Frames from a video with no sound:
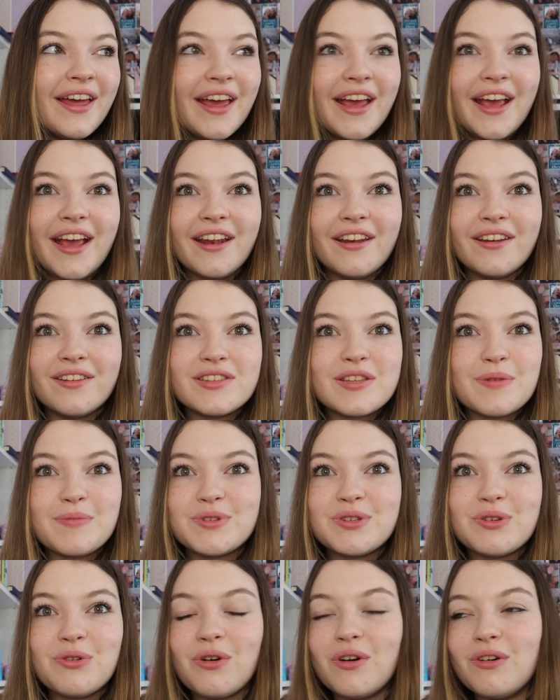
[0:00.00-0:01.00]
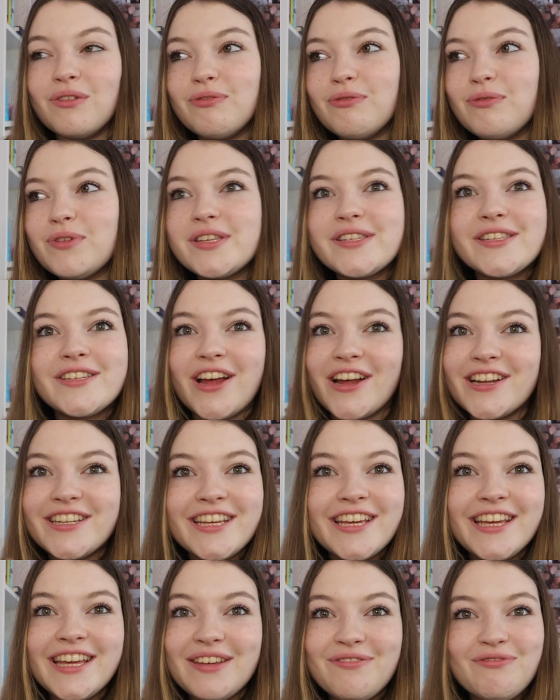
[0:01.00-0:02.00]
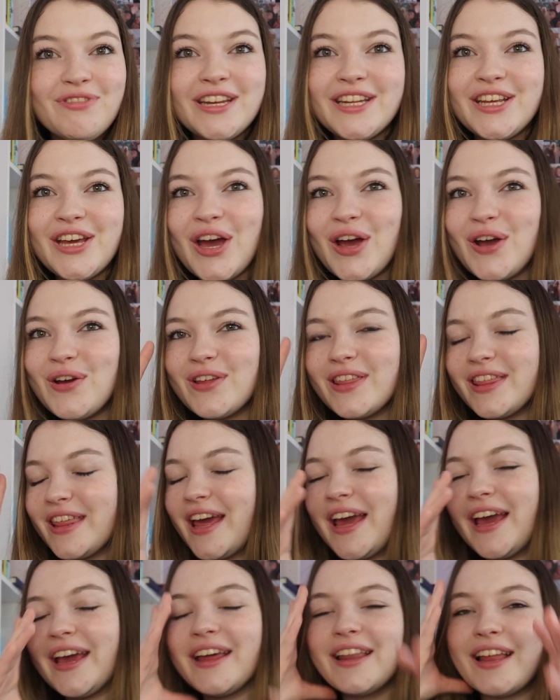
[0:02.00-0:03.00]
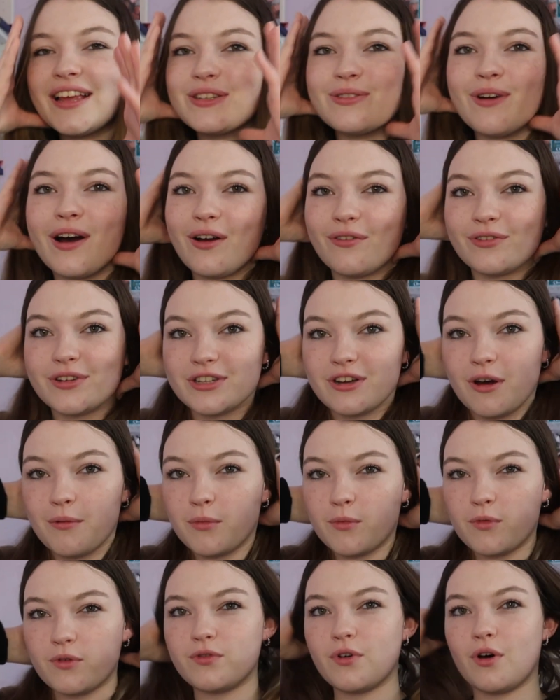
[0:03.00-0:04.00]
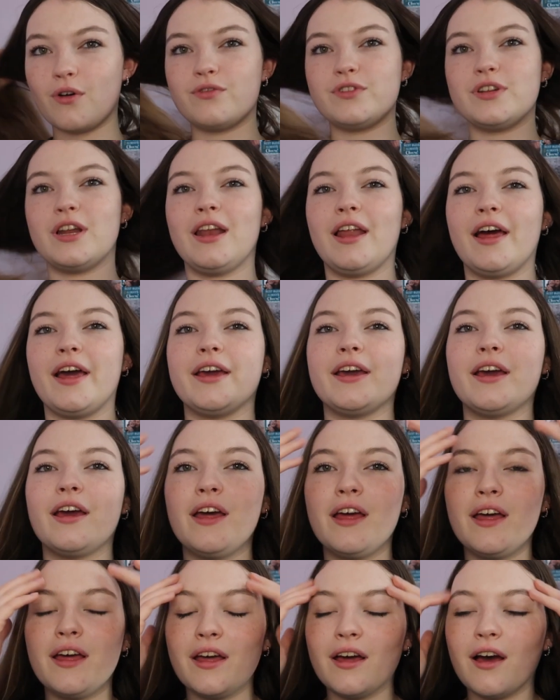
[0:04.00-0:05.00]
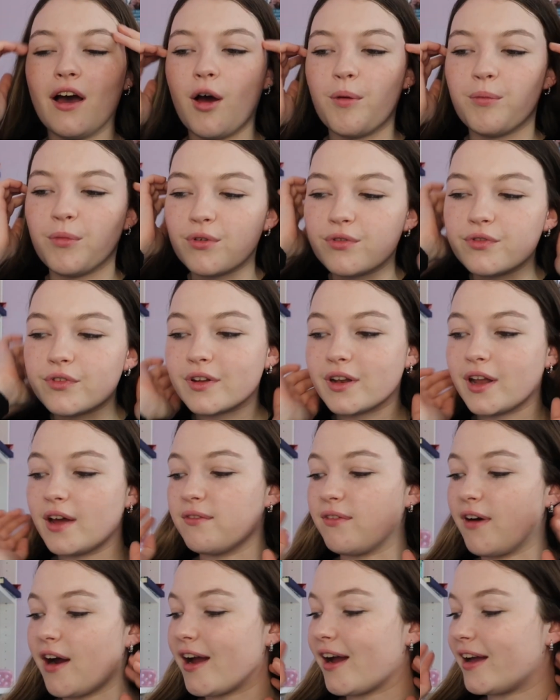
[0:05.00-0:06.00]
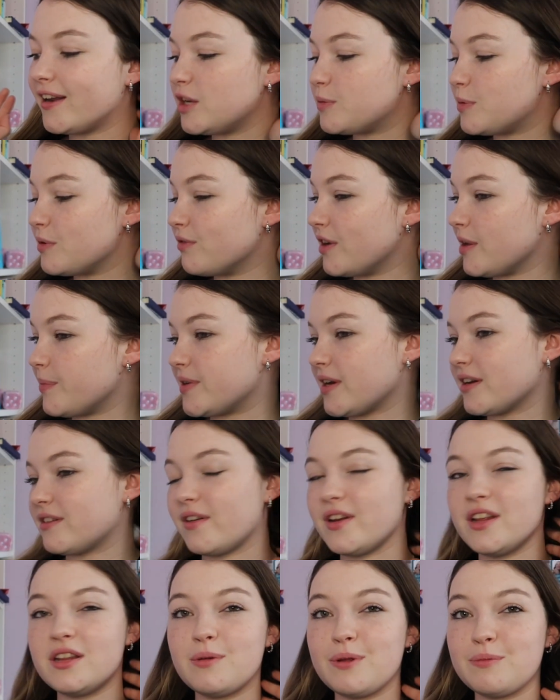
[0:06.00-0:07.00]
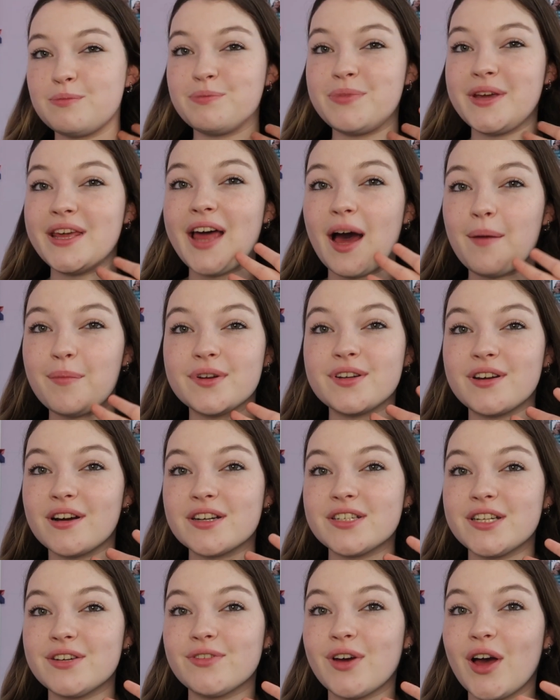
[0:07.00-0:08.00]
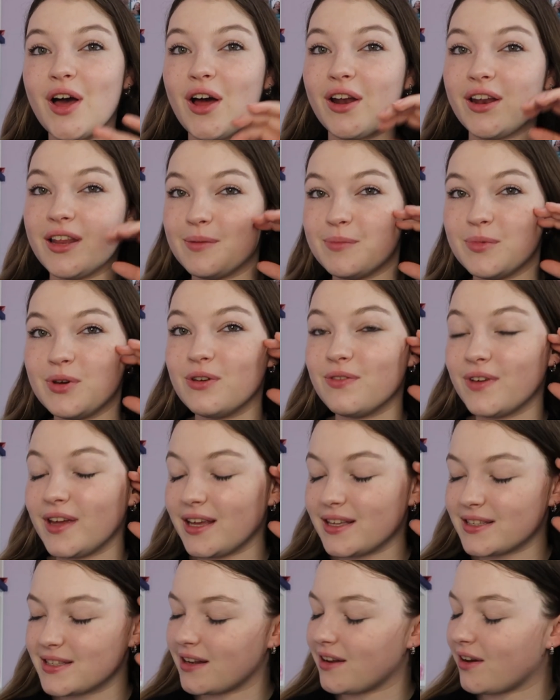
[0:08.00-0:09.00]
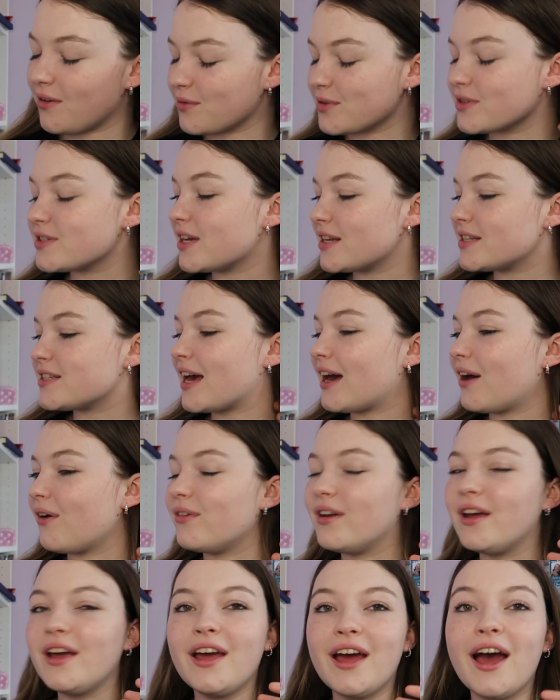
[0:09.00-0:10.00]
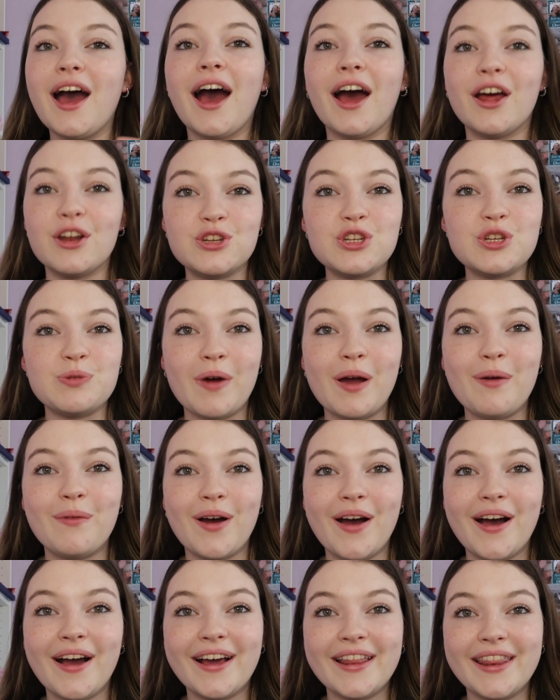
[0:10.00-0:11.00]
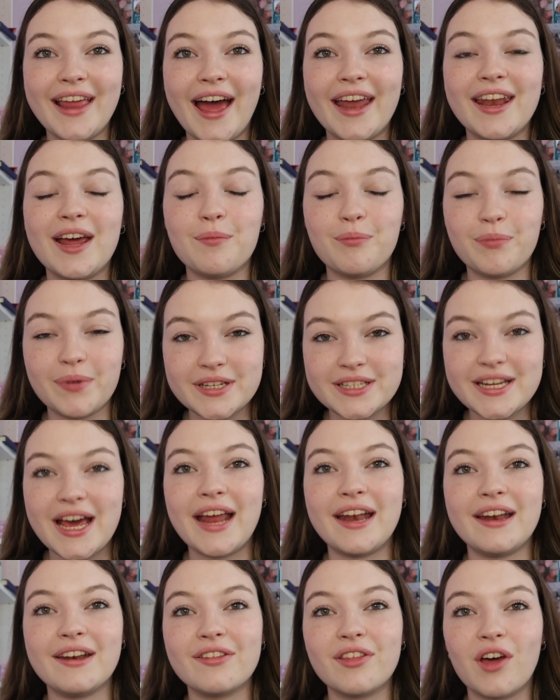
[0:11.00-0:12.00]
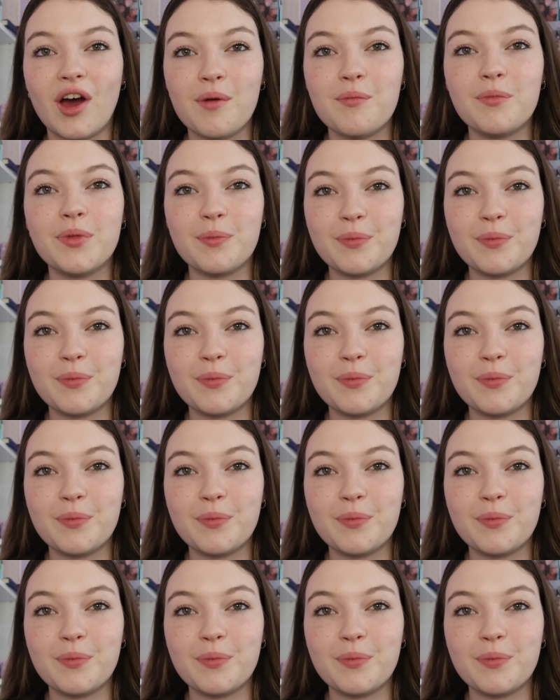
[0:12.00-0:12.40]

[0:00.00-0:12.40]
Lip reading: in some sort of study video thing. That's what I often do. I'm often like I'm often like, right, I need to be really productive, I need to be that productive girl in the movies, and I will sit down and do my work then and pretend that I'm the